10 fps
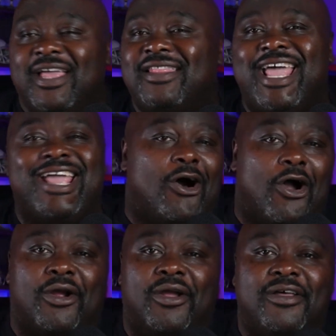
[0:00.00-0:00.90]
They
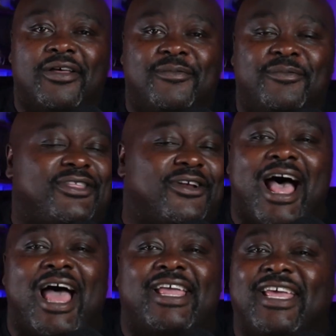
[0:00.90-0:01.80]
are, but they're
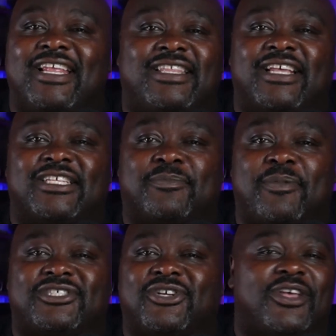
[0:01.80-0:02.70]
not anything
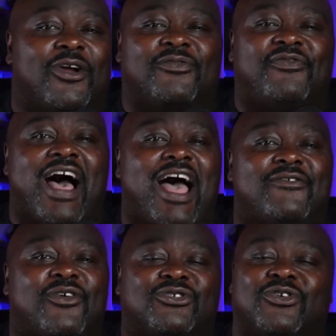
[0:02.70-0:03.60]
special. They're a
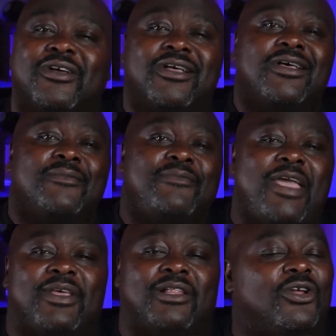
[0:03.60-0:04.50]
500,
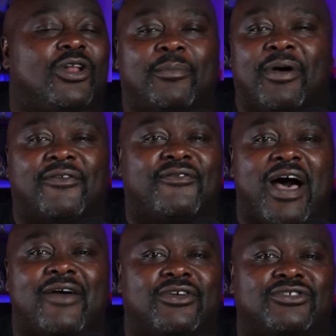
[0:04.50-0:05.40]
maybe a little above
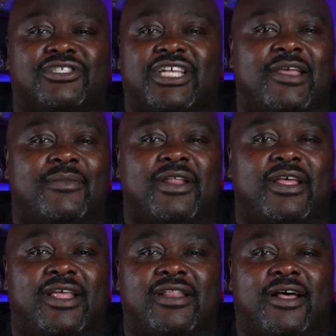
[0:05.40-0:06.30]
500 team
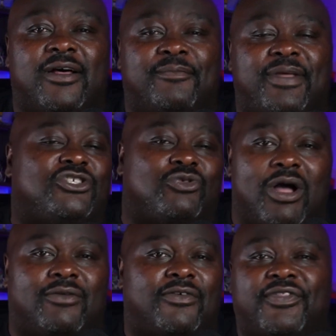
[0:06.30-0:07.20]
in the Big
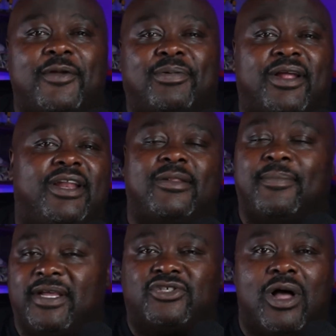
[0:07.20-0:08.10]
12 if they're playing in the
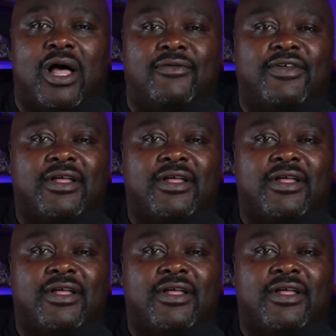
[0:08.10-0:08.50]
Big 12.